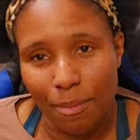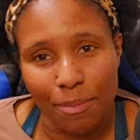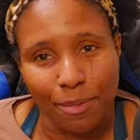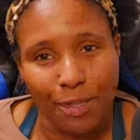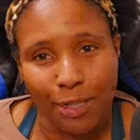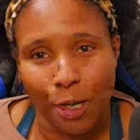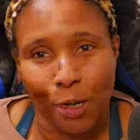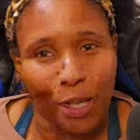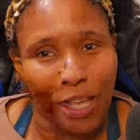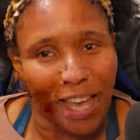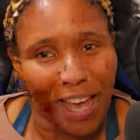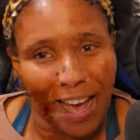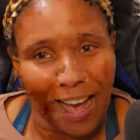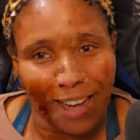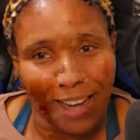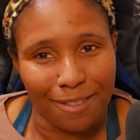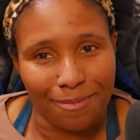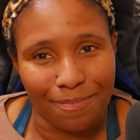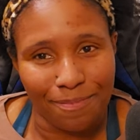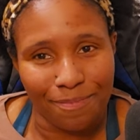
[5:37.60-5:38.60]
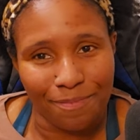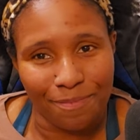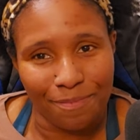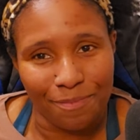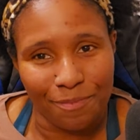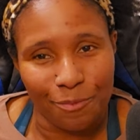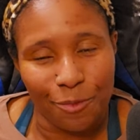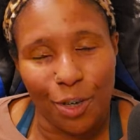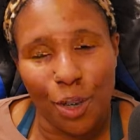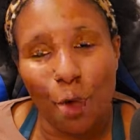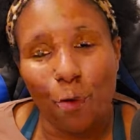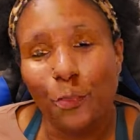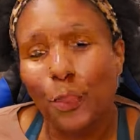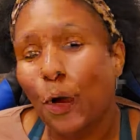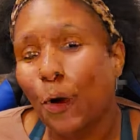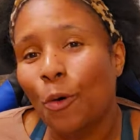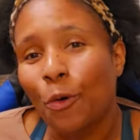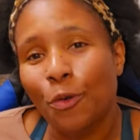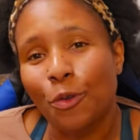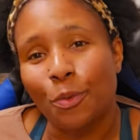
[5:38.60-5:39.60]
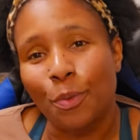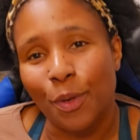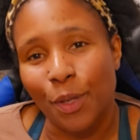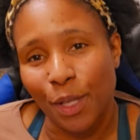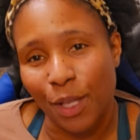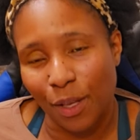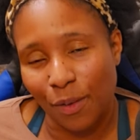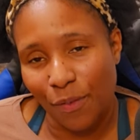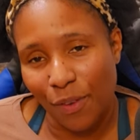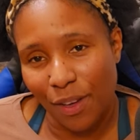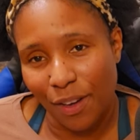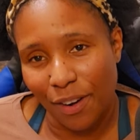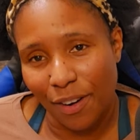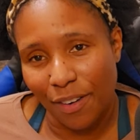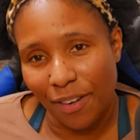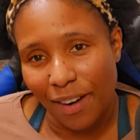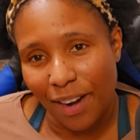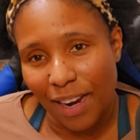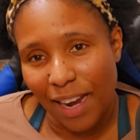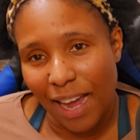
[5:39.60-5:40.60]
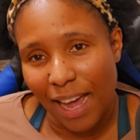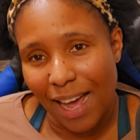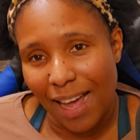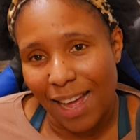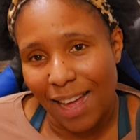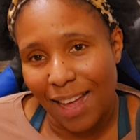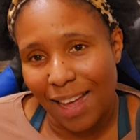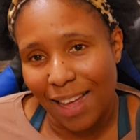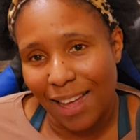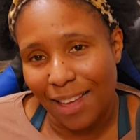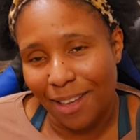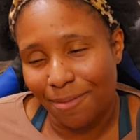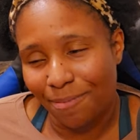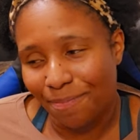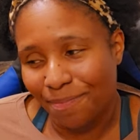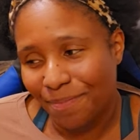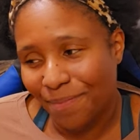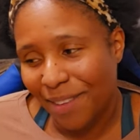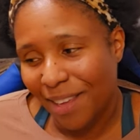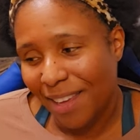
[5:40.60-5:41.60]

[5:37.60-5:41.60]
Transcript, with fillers: so yeah, we don't know who to believe here. Um,